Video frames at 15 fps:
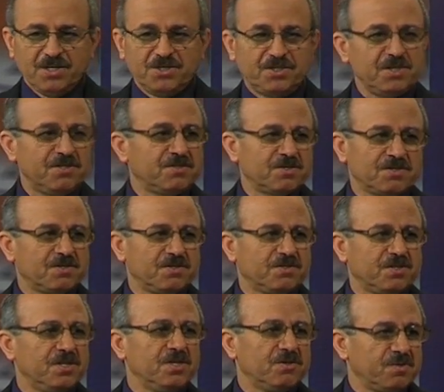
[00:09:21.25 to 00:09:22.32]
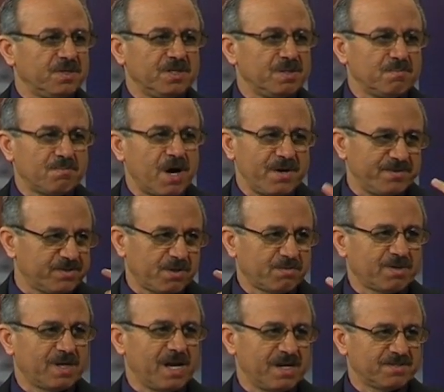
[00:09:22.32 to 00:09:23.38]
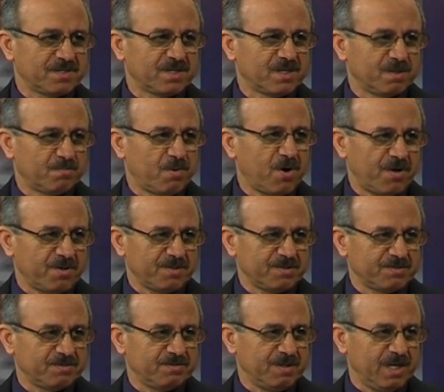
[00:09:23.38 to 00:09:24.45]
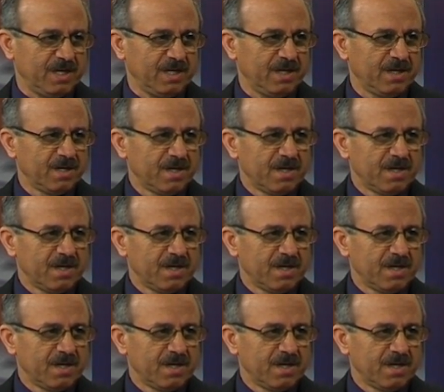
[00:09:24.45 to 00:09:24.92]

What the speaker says: Jesus is hero in the minds of classical poets, really.